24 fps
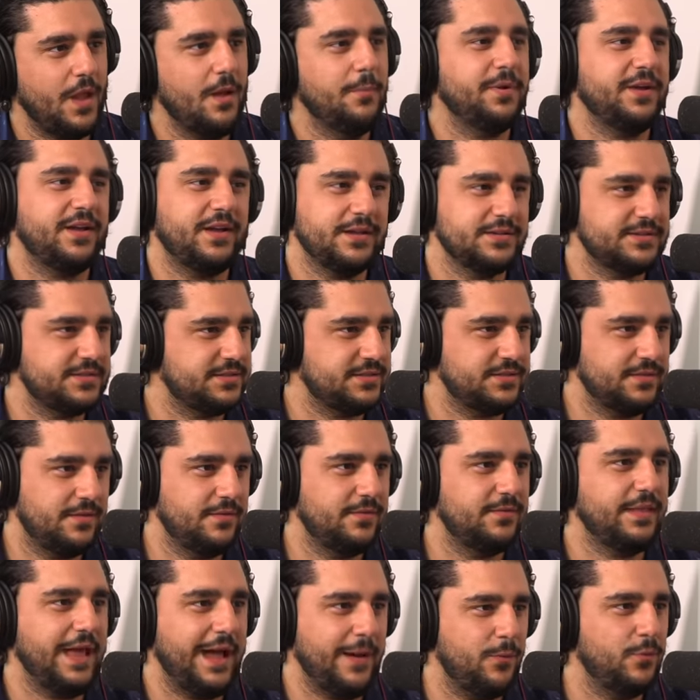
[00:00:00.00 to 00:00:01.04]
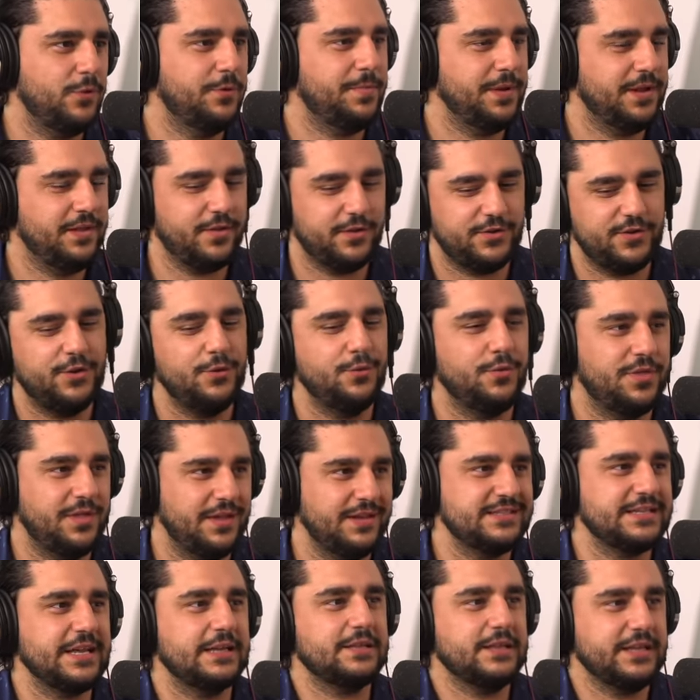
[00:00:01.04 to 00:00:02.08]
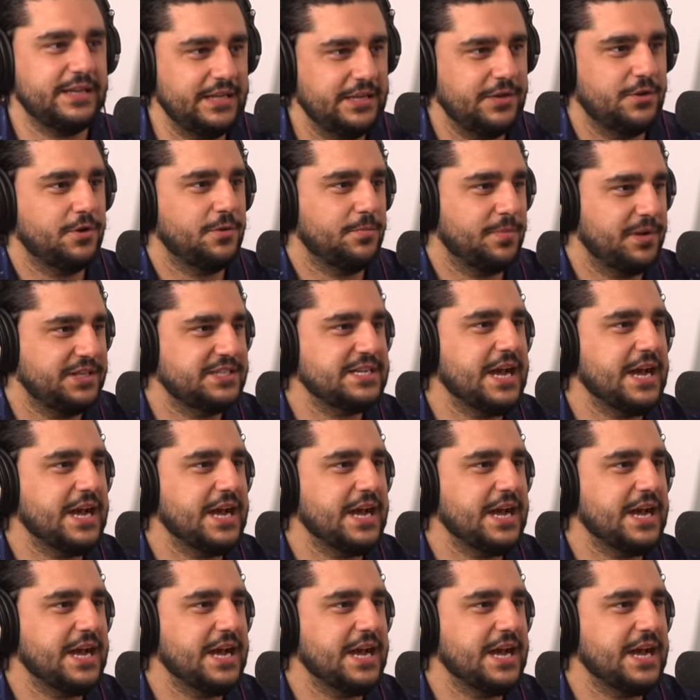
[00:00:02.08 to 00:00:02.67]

Because that would be the two things that lead you to be